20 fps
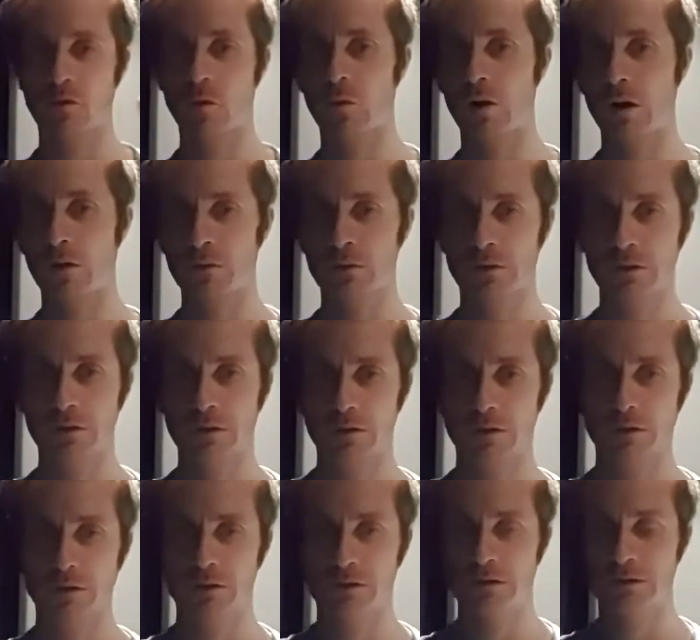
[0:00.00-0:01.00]
quote,
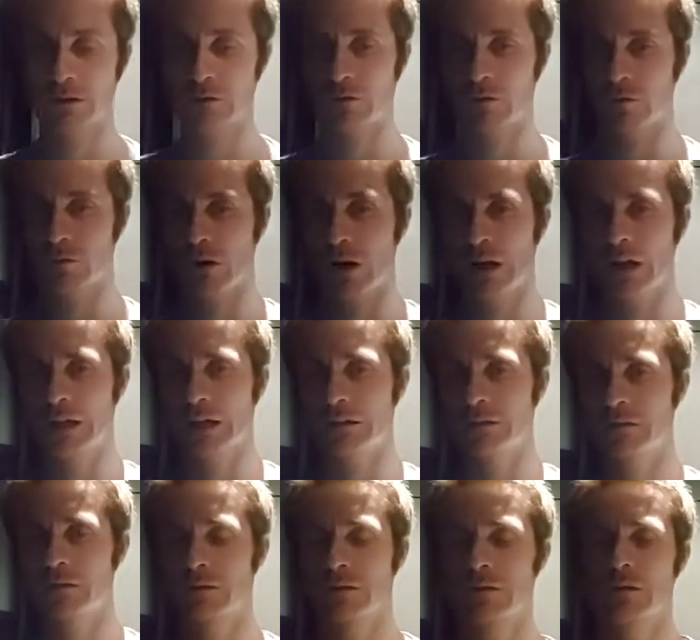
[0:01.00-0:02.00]
civil
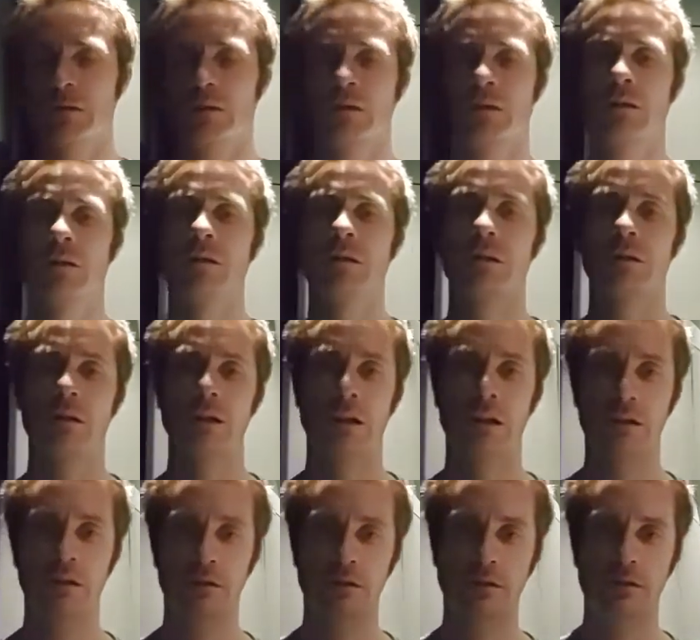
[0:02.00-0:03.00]
rights,
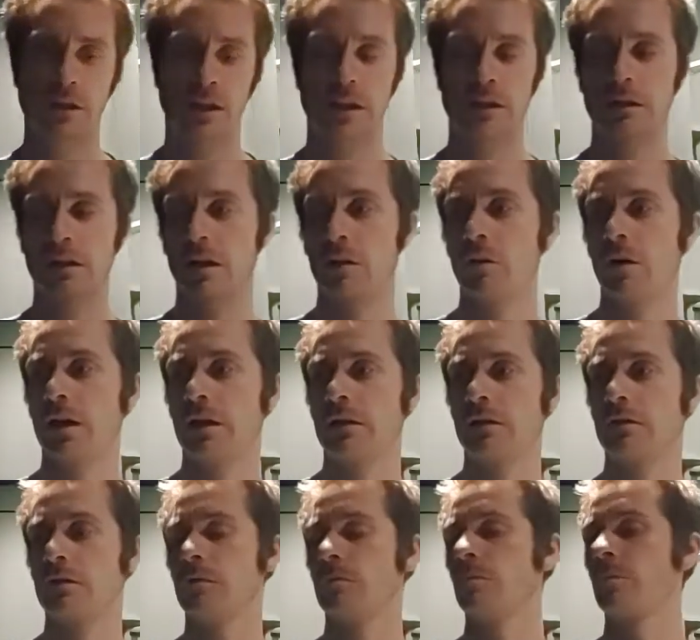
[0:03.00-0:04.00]
is anti
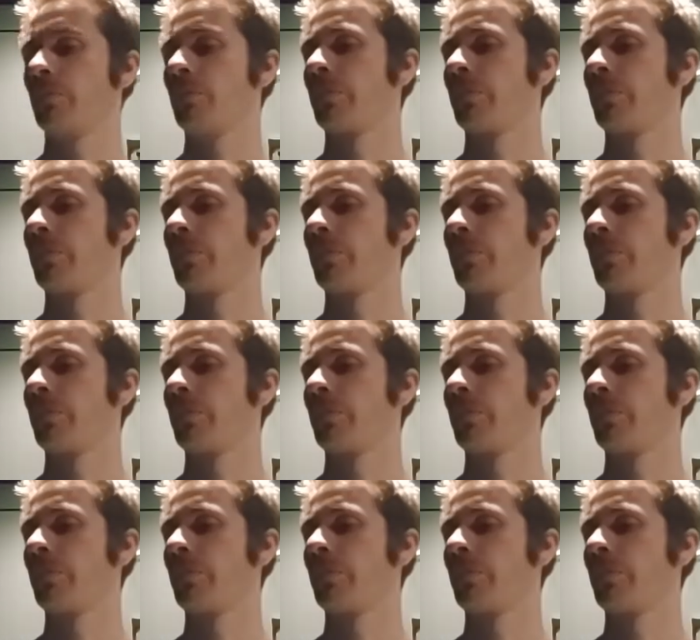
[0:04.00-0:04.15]
whiteism.